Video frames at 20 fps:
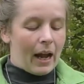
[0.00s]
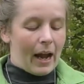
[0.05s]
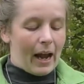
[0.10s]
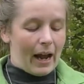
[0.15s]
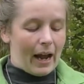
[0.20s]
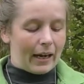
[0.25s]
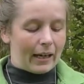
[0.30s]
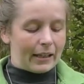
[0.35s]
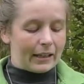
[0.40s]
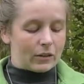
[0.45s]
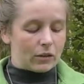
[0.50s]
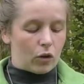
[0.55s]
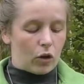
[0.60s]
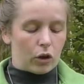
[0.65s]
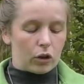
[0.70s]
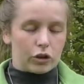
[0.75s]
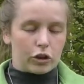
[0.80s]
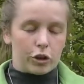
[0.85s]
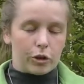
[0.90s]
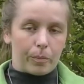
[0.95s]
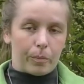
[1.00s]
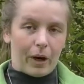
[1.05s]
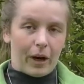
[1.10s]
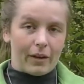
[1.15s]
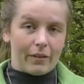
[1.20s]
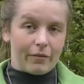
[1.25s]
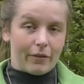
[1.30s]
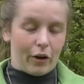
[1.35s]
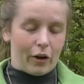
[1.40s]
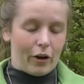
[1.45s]
and it's not too
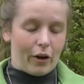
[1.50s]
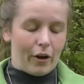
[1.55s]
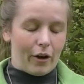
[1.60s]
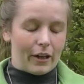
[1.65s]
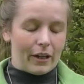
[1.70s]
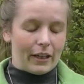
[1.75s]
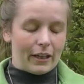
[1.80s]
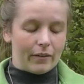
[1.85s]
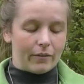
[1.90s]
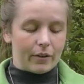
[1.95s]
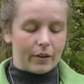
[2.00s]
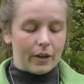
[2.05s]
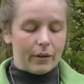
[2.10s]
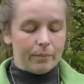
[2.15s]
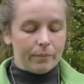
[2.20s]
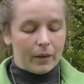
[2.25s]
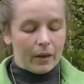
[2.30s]
bright for her either.